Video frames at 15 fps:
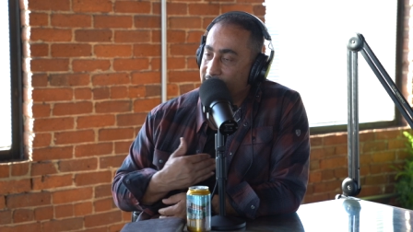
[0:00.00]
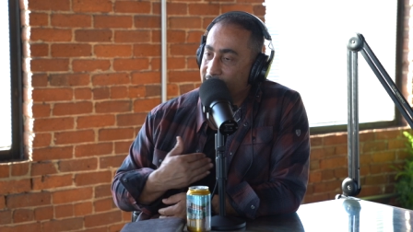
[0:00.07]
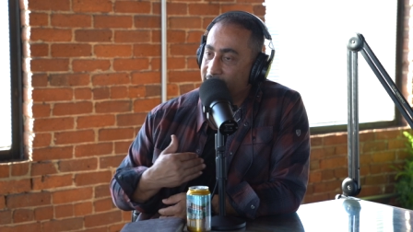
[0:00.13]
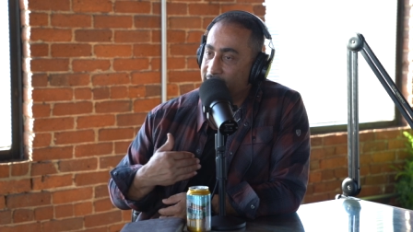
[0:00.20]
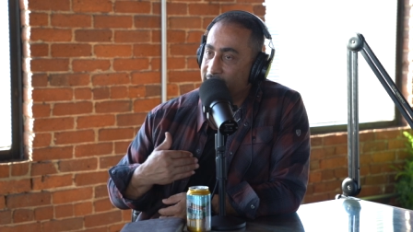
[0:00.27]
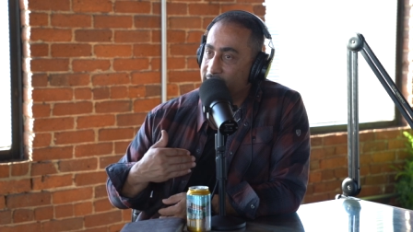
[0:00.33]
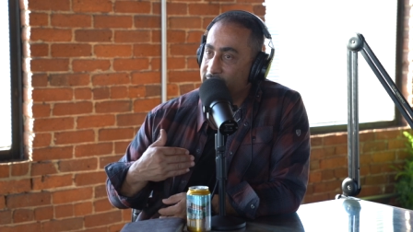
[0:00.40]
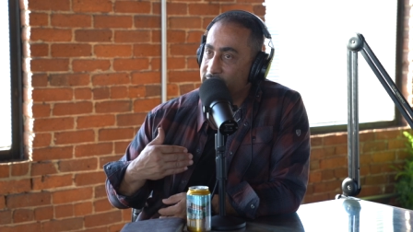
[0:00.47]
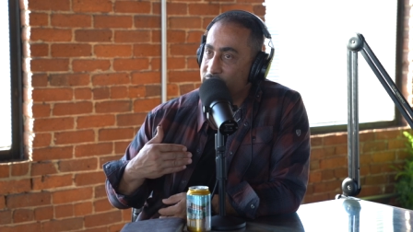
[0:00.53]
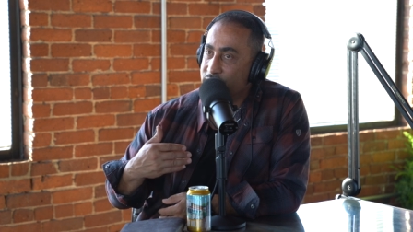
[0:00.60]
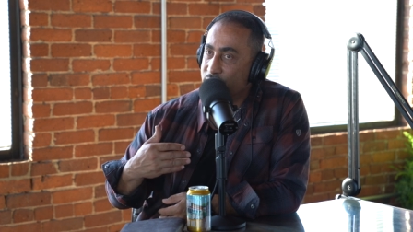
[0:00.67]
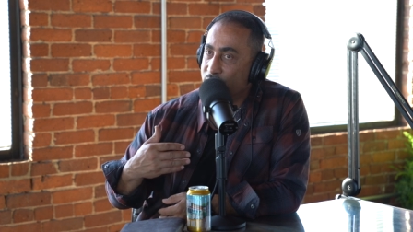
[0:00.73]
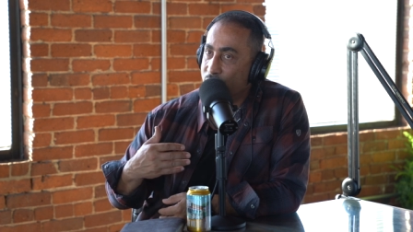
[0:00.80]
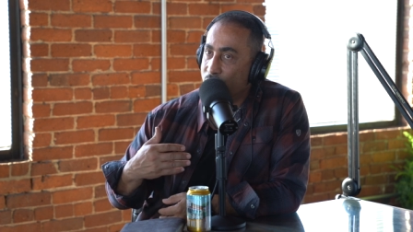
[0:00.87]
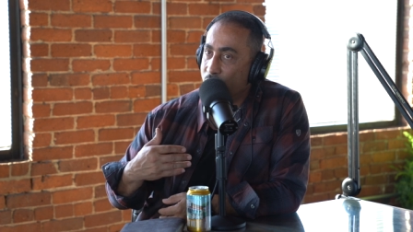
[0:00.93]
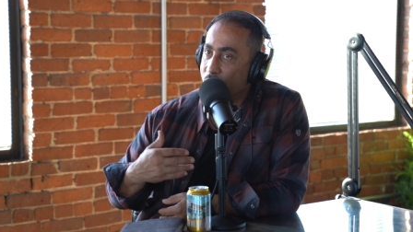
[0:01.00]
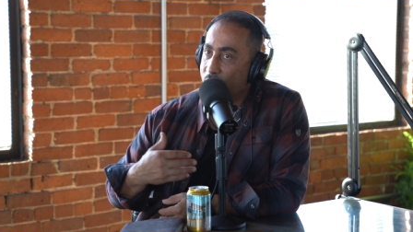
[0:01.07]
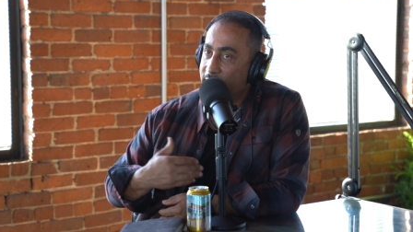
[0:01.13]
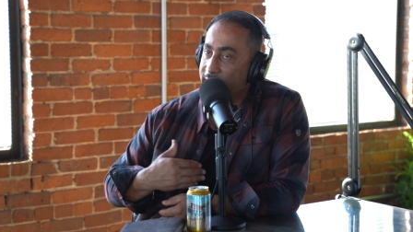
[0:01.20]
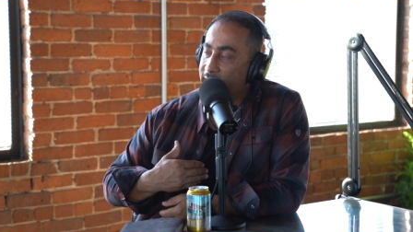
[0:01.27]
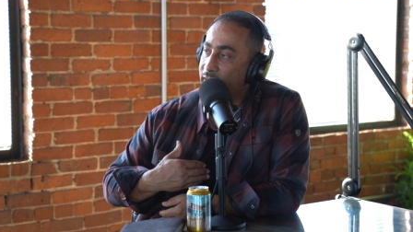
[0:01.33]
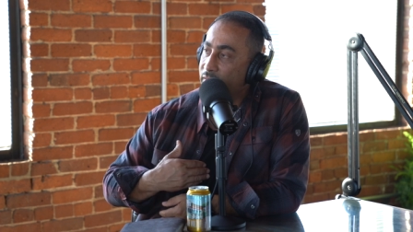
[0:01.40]
And so
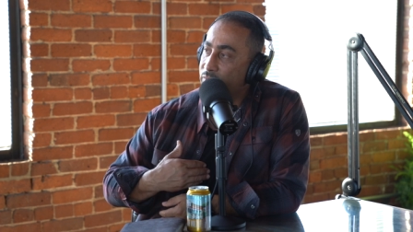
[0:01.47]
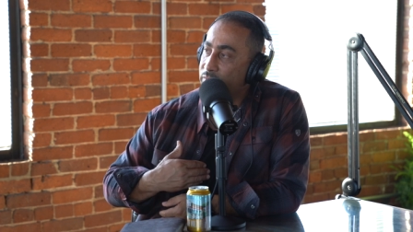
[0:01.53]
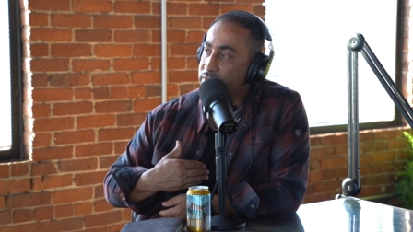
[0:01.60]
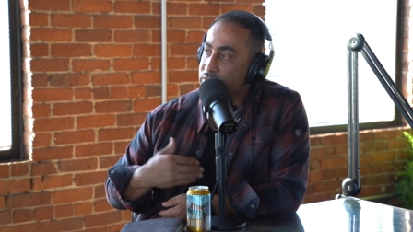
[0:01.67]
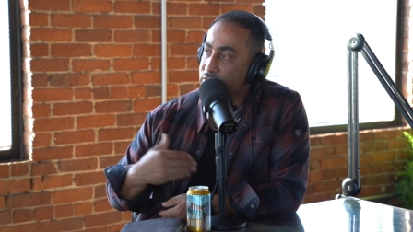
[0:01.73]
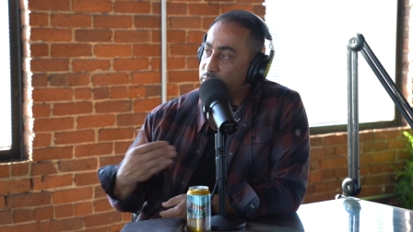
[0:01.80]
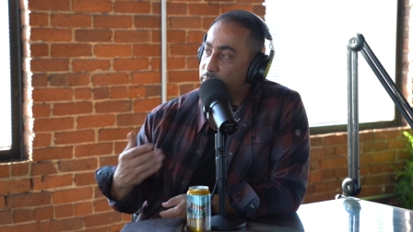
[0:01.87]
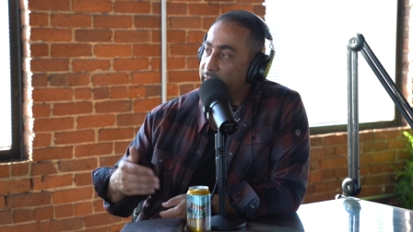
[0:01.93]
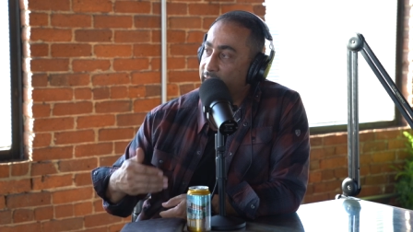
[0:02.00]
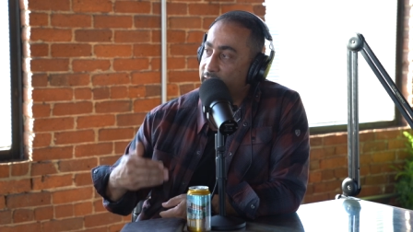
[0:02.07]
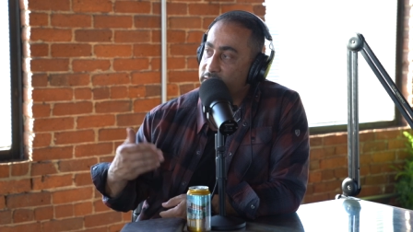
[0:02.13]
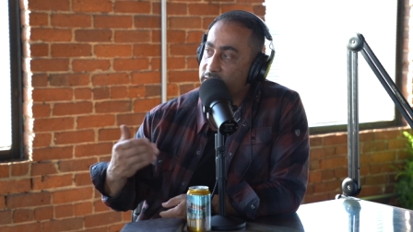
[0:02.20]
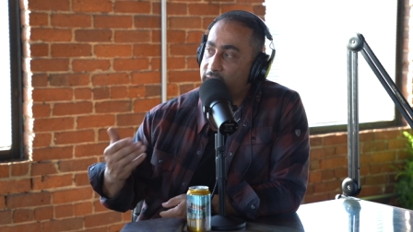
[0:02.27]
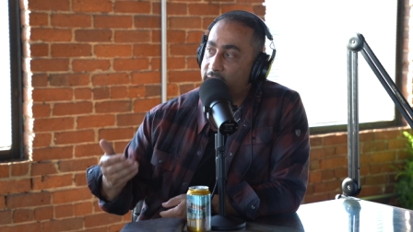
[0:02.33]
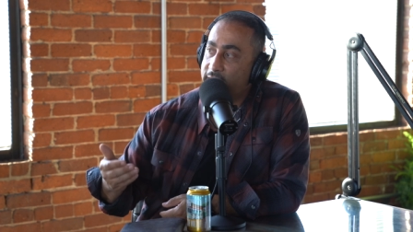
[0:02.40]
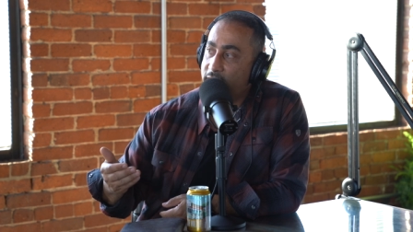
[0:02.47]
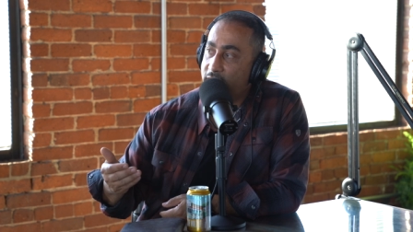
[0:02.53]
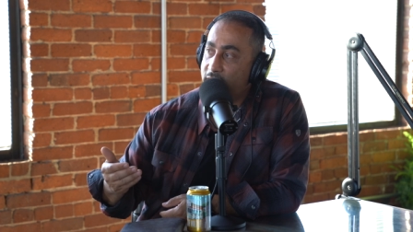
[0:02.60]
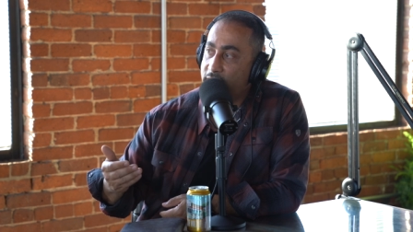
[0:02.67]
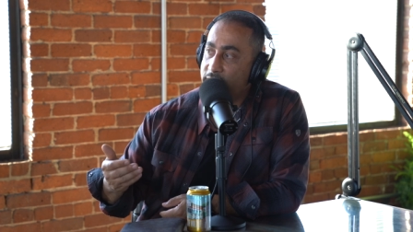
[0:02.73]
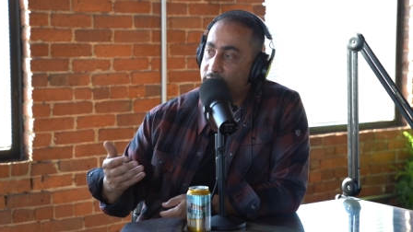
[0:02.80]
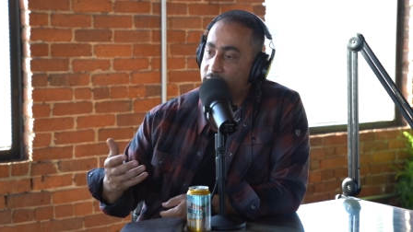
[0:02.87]
why can't we just pass that
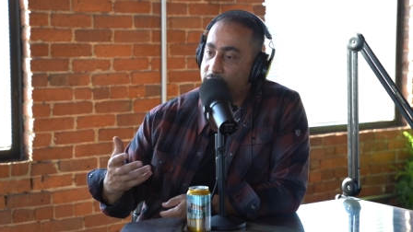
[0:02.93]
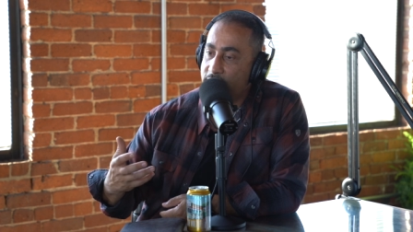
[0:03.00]
on,